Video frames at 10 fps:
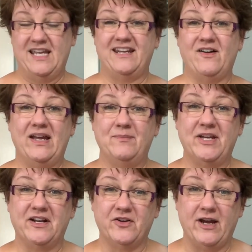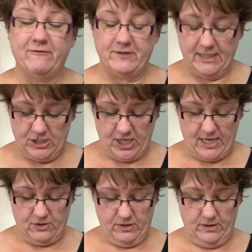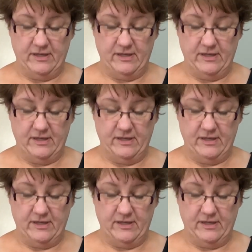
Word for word: Now, I am not a crafting channel.